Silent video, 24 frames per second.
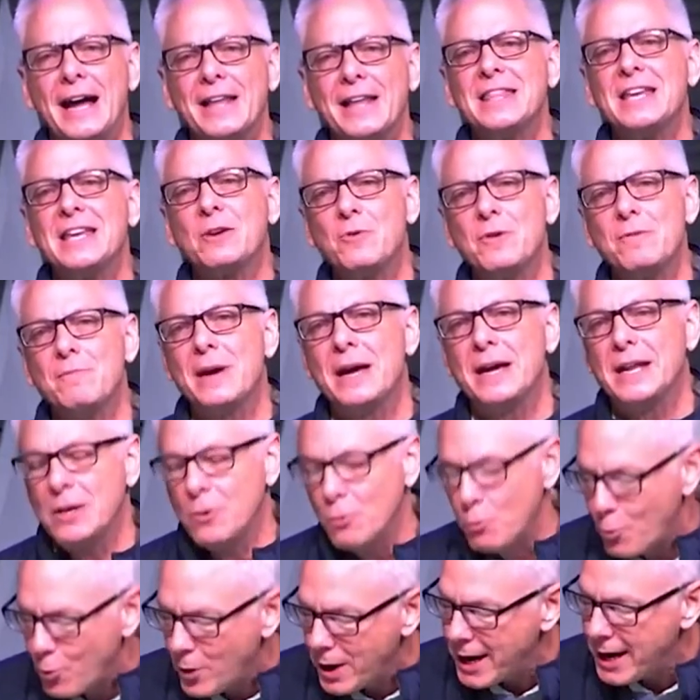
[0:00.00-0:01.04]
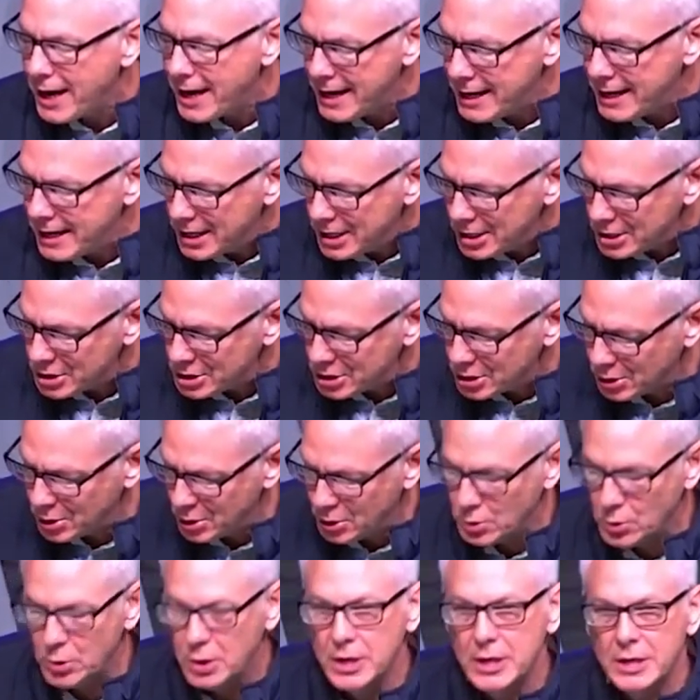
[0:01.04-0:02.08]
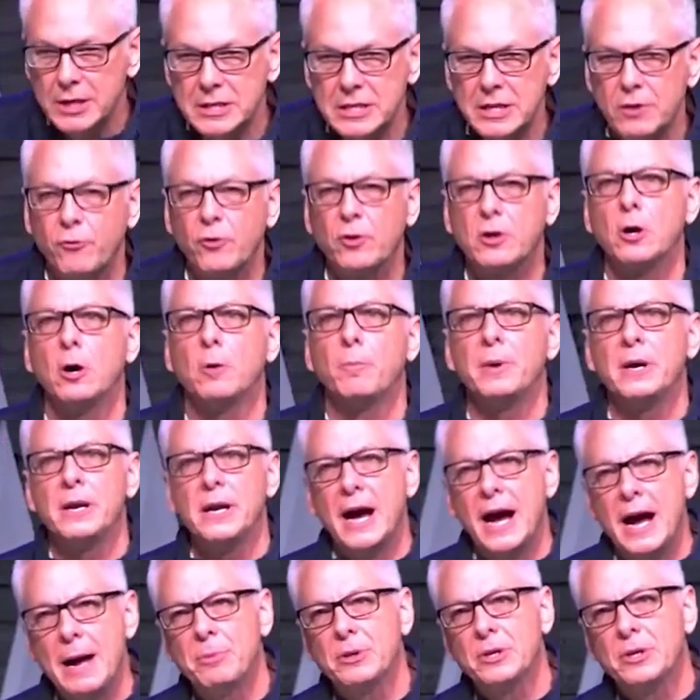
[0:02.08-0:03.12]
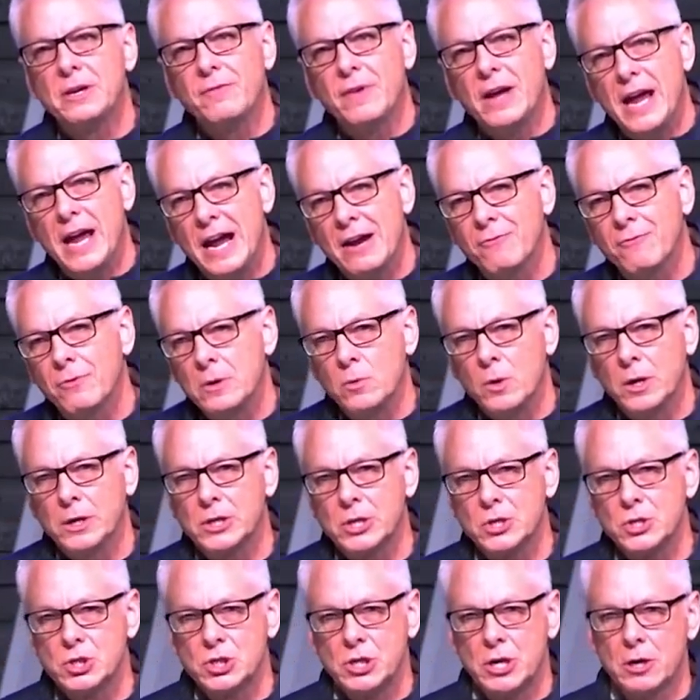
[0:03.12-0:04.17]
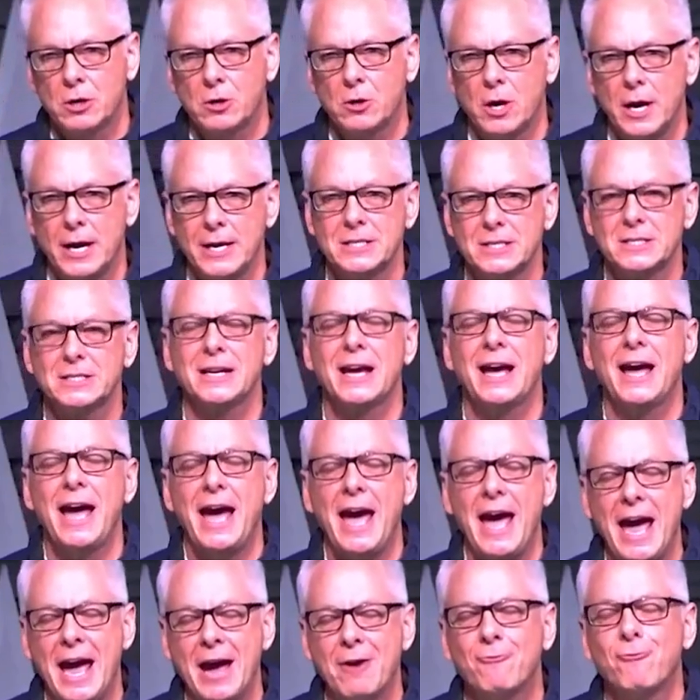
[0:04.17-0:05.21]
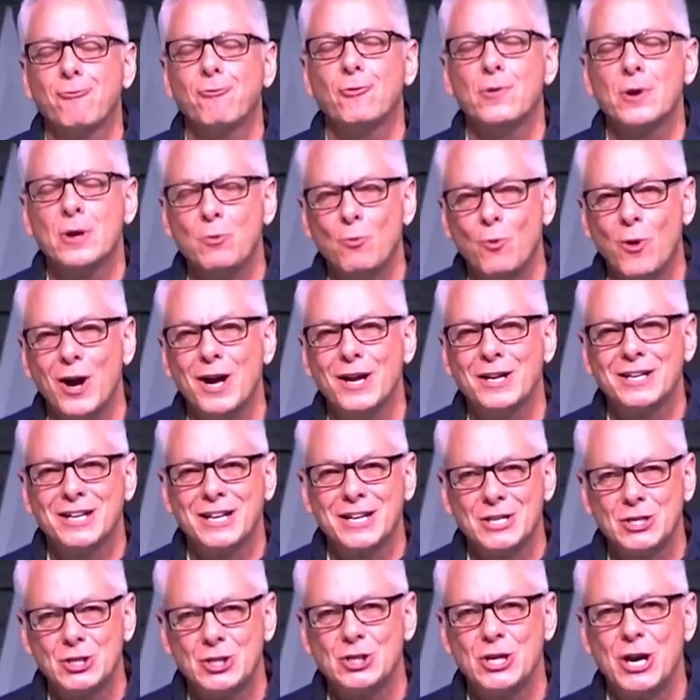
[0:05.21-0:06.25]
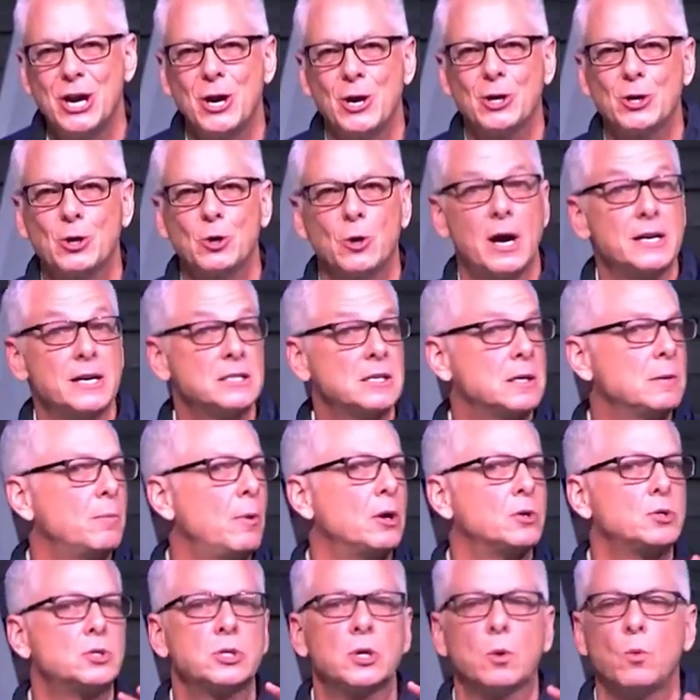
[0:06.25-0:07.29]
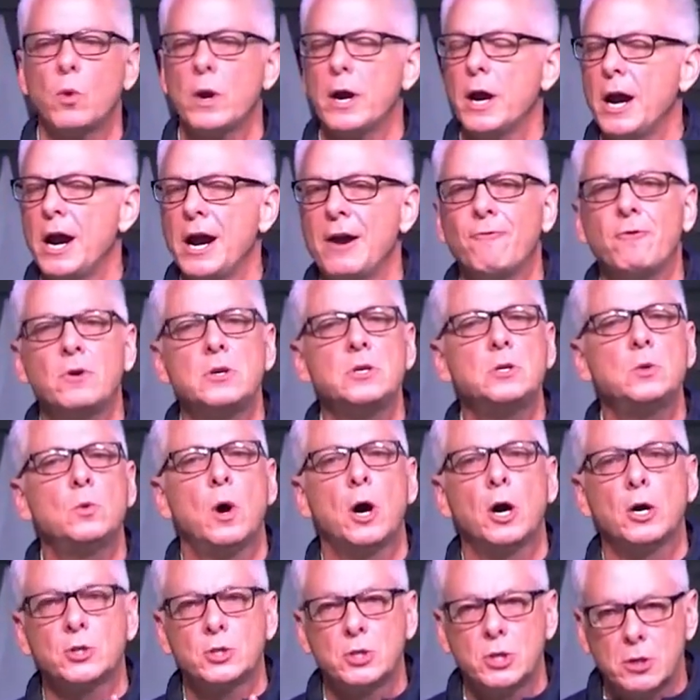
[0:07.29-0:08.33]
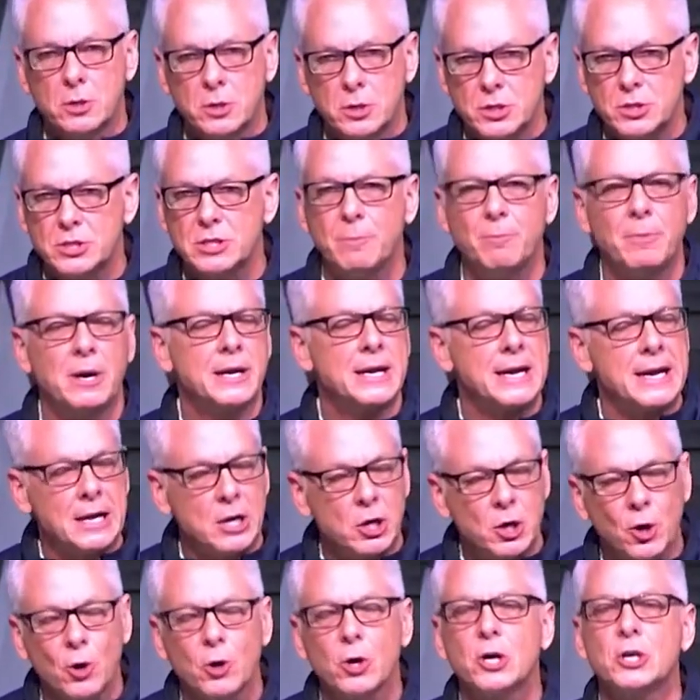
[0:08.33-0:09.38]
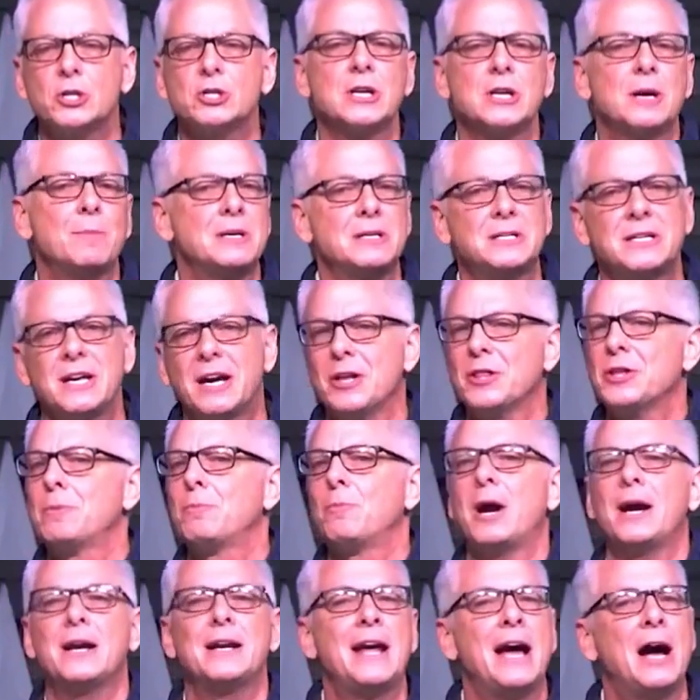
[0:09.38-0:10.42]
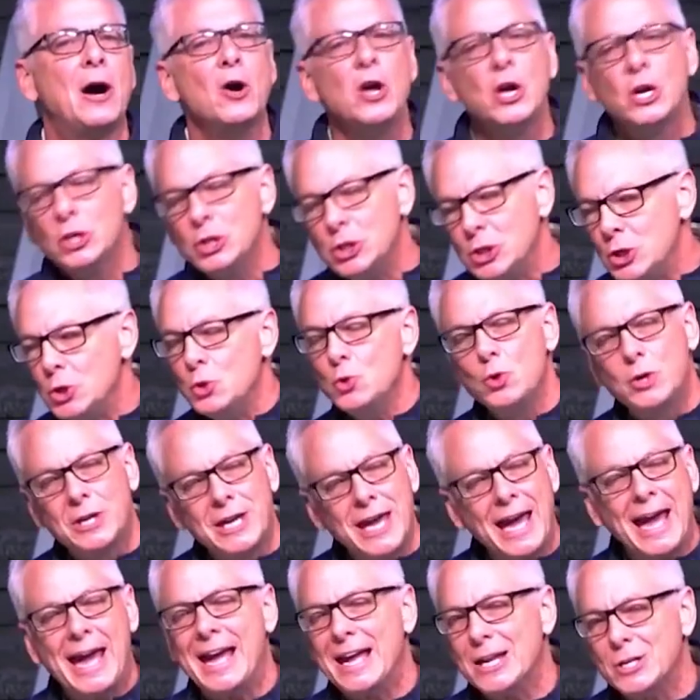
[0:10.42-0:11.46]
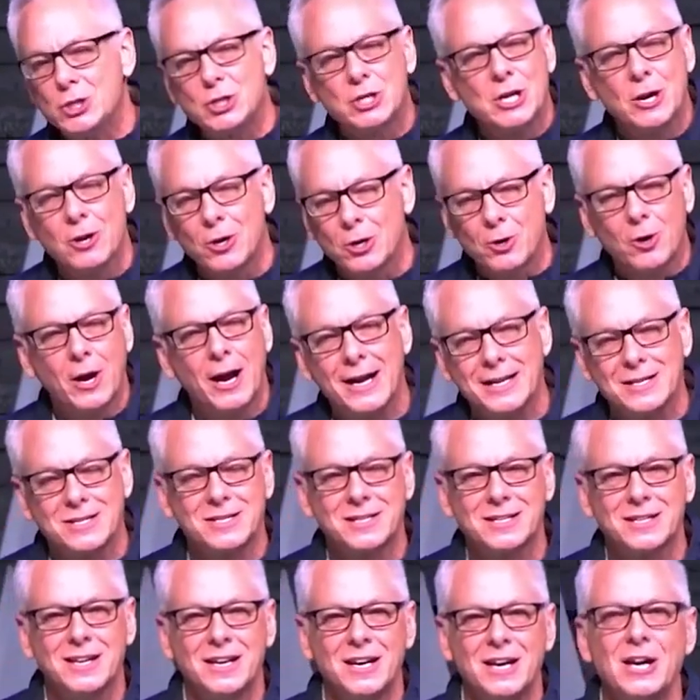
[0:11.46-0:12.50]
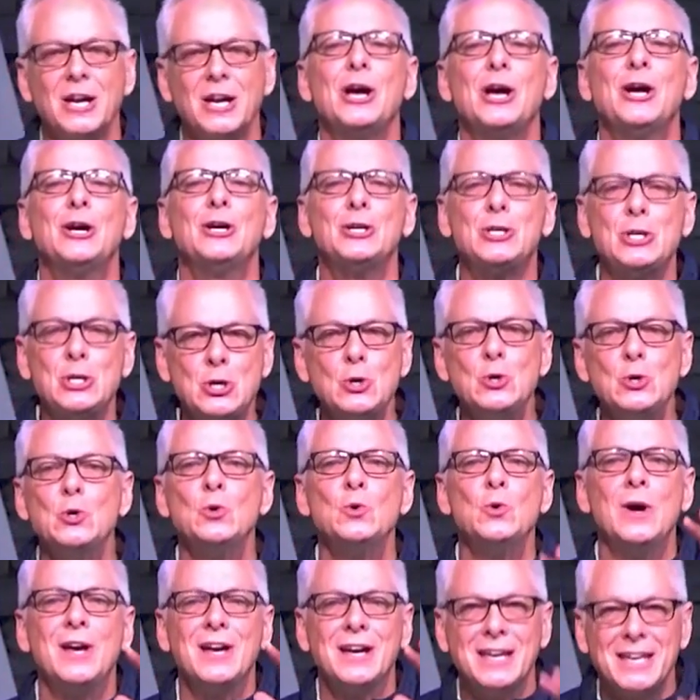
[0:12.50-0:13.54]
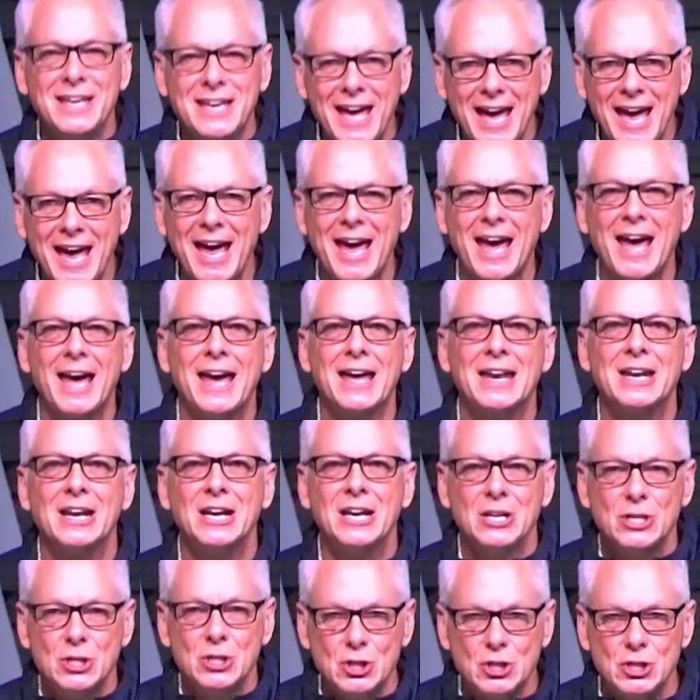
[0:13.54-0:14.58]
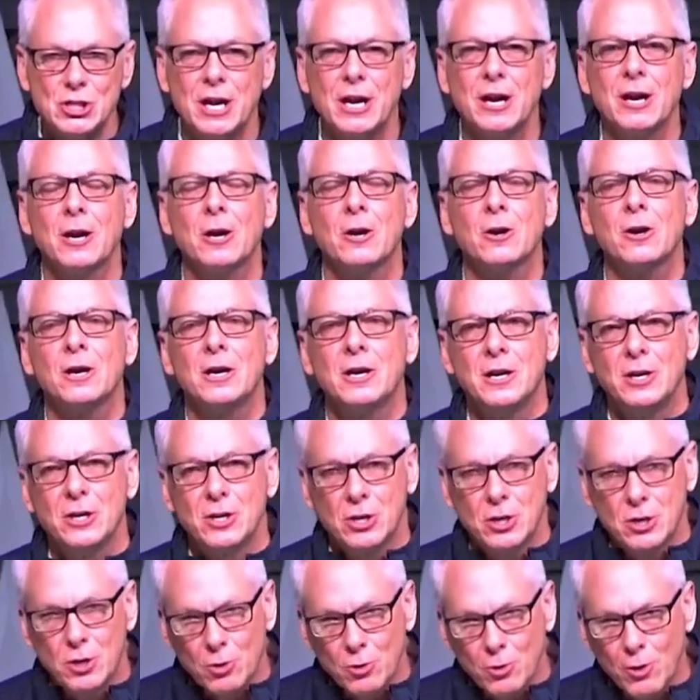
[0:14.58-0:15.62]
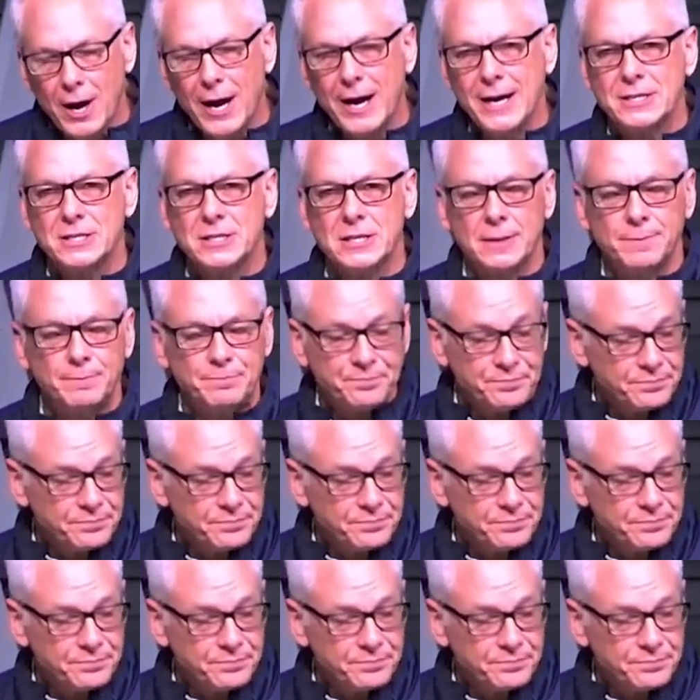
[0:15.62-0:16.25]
I think we made it way too difficult, but I believe everyone can share Christ. Everyone can share Christ. Come on, wherever you are, turn to somebody, encourage them, and tell them right now, you can share Christ. You can share Christ.